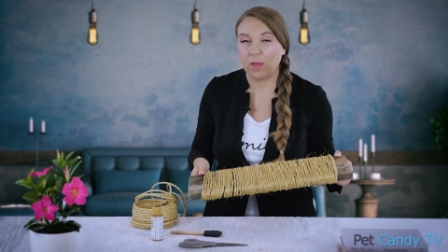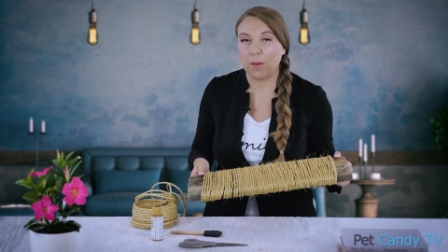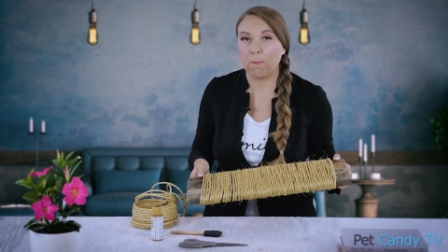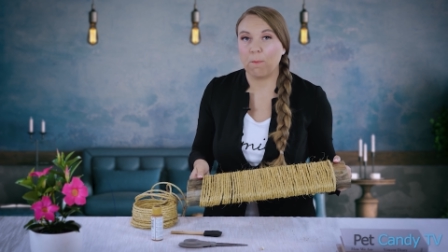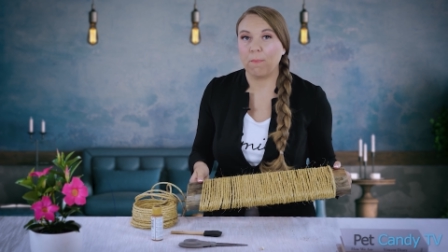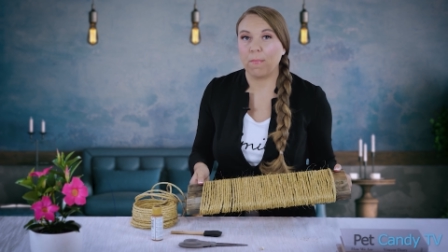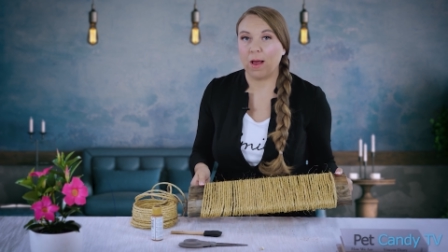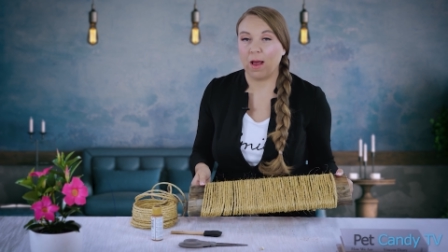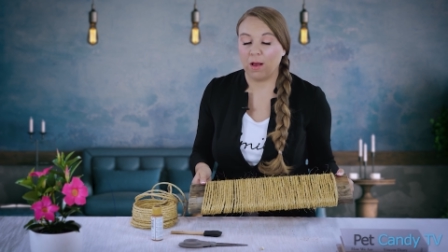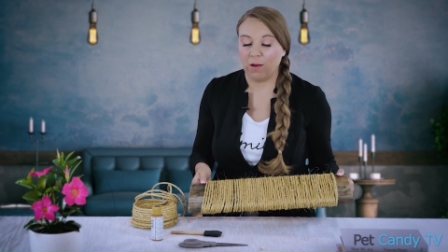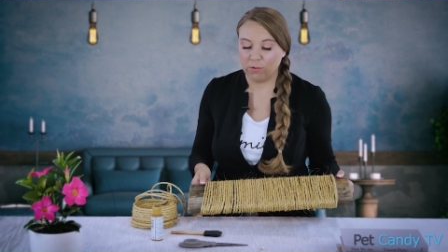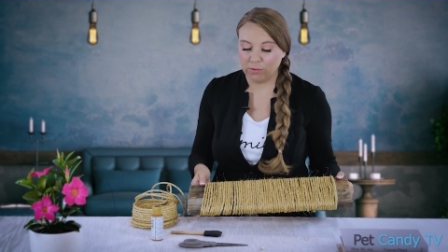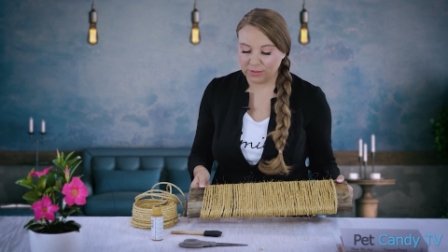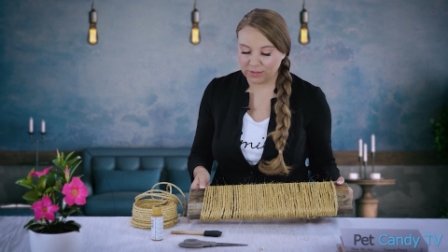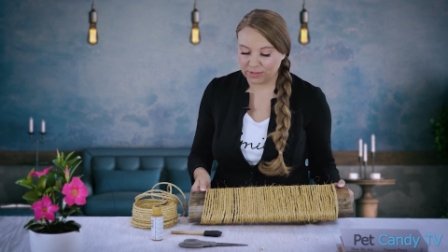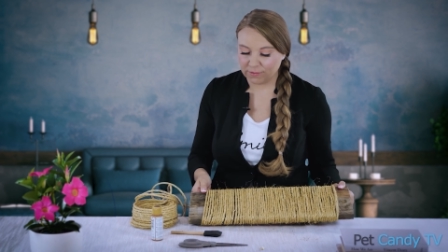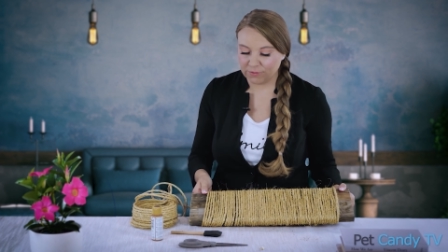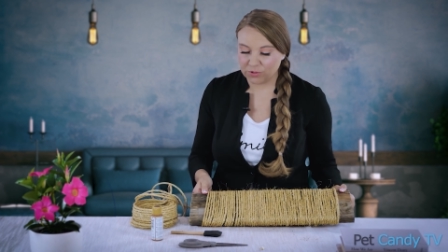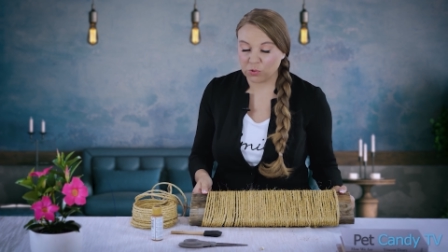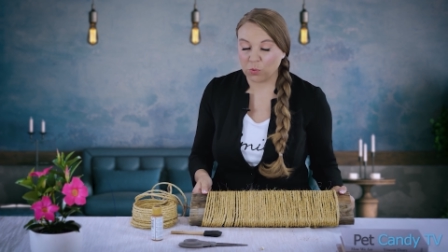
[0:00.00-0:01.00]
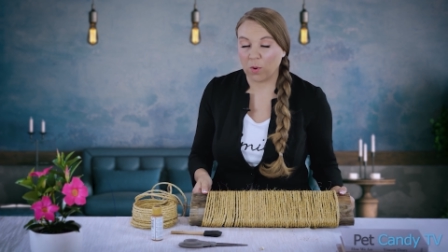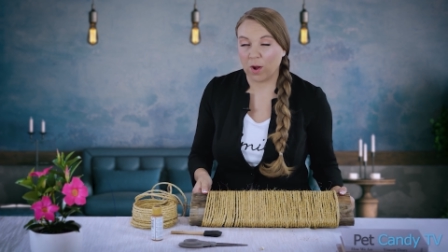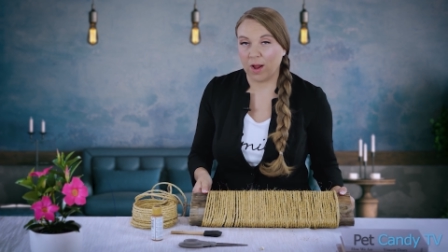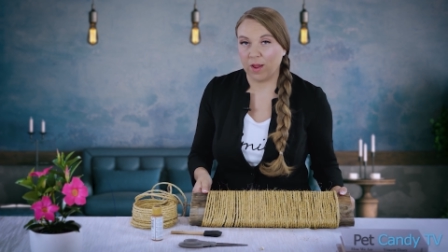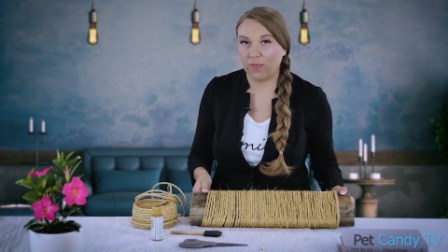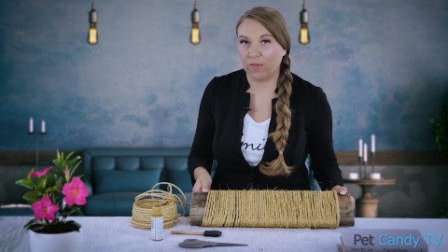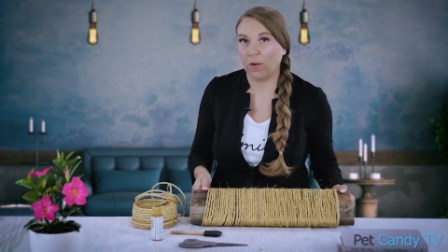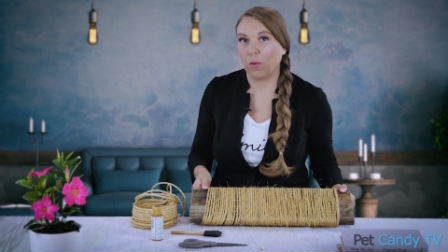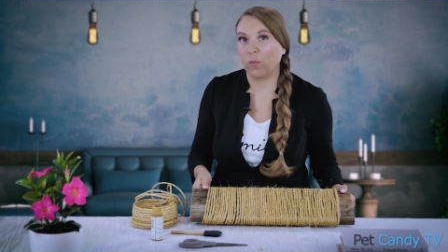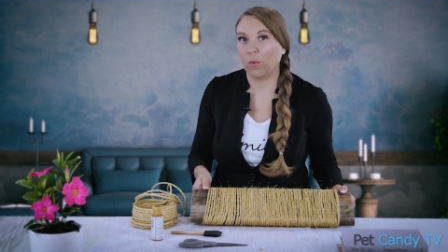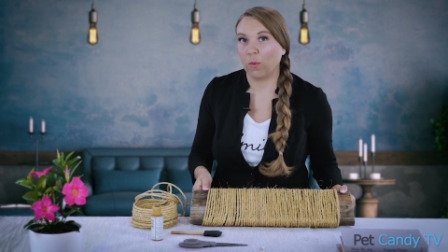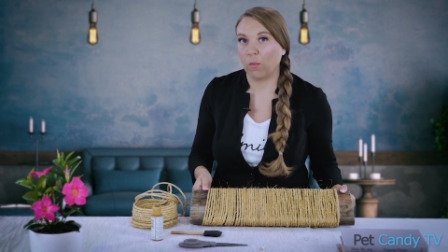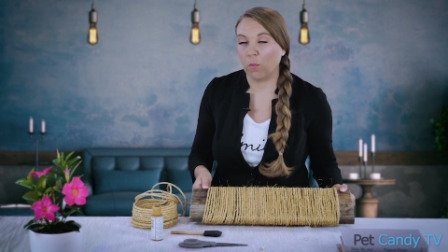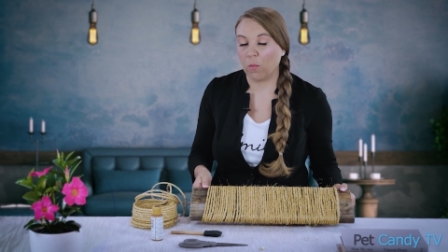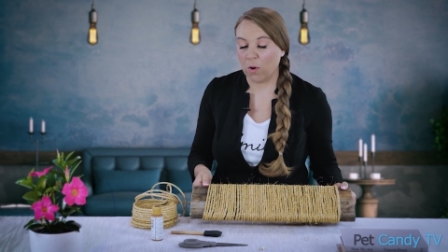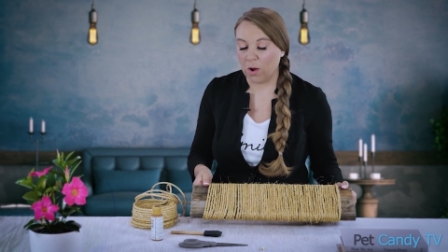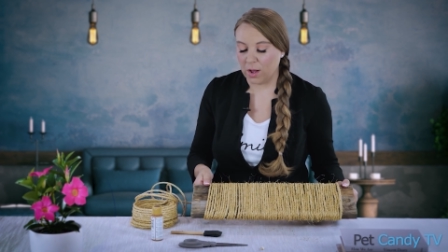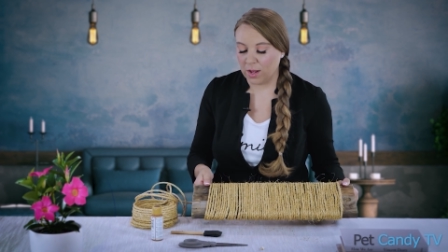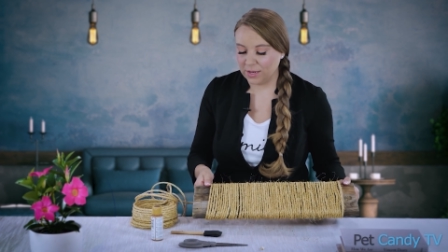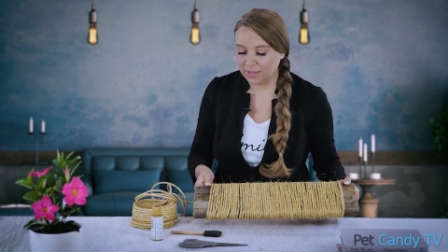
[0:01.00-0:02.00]
amount of twine that we
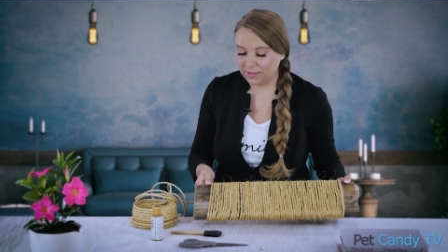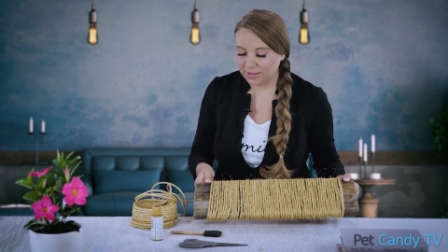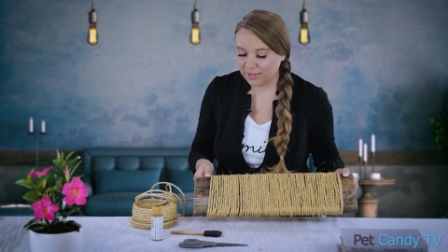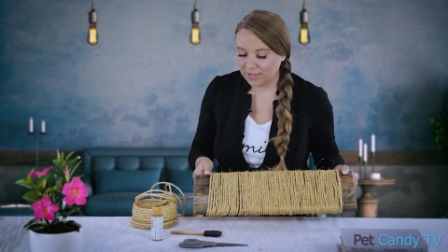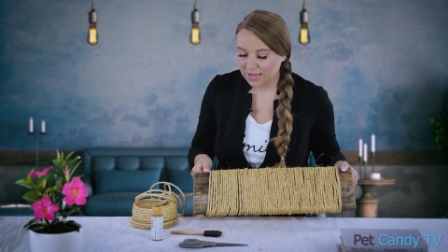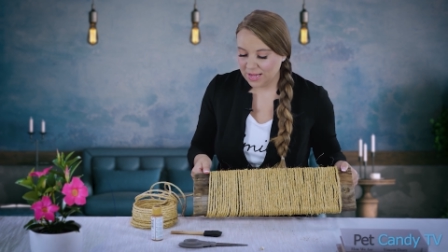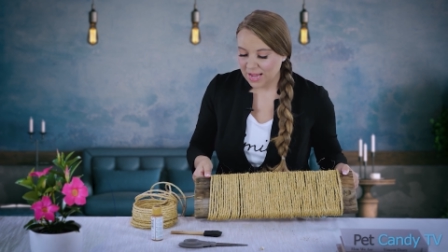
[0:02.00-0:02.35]
want.